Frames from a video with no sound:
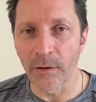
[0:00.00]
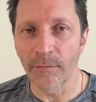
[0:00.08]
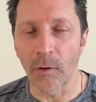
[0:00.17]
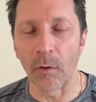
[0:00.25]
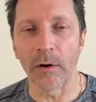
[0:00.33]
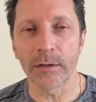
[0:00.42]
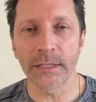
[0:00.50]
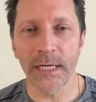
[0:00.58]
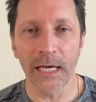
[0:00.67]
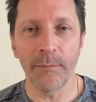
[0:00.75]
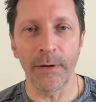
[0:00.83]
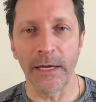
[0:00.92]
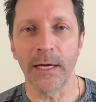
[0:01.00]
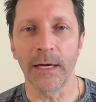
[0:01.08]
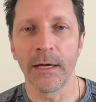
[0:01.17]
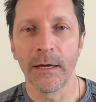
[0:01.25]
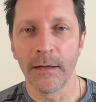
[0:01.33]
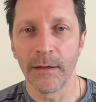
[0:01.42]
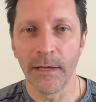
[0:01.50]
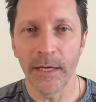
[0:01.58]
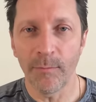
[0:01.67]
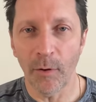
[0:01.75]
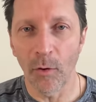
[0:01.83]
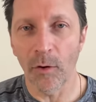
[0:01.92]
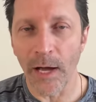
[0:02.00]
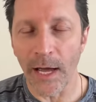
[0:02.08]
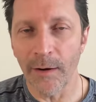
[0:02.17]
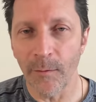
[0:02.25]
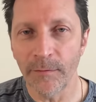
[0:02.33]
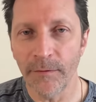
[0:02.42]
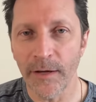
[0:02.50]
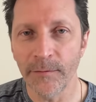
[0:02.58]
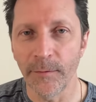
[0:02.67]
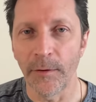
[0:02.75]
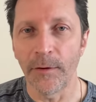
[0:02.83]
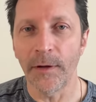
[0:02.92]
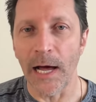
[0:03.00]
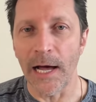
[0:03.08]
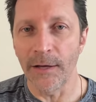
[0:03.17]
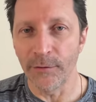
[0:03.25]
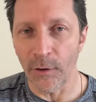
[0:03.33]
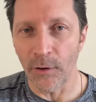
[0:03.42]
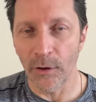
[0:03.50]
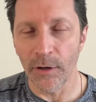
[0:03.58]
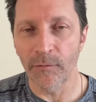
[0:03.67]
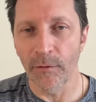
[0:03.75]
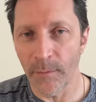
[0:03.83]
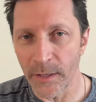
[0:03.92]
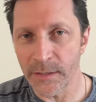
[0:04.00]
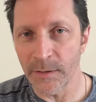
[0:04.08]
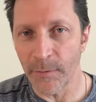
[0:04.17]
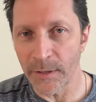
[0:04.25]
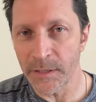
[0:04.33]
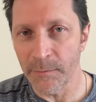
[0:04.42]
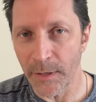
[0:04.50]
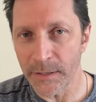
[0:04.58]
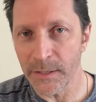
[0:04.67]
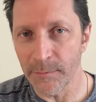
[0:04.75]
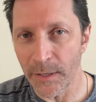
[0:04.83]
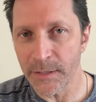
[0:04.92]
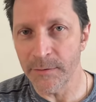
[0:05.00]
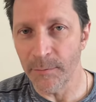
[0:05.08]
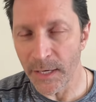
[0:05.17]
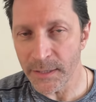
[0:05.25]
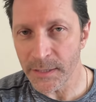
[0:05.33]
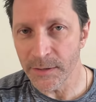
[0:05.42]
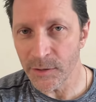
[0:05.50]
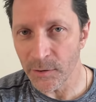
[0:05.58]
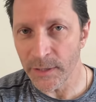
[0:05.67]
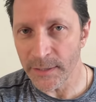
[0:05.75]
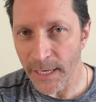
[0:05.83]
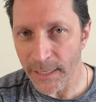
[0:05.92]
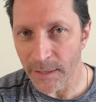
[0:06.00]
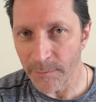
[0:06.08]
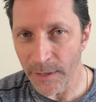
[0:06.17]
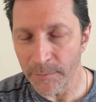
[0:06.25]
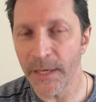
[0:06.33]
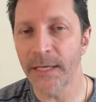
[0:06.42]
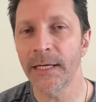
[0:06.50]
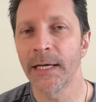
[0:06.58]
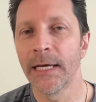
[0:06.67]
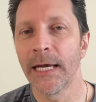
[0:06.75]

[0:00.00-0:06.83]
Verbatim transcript: of course, keeping the poor Iowa faithful on the hook for months and months and months and months and months concerning that commitment.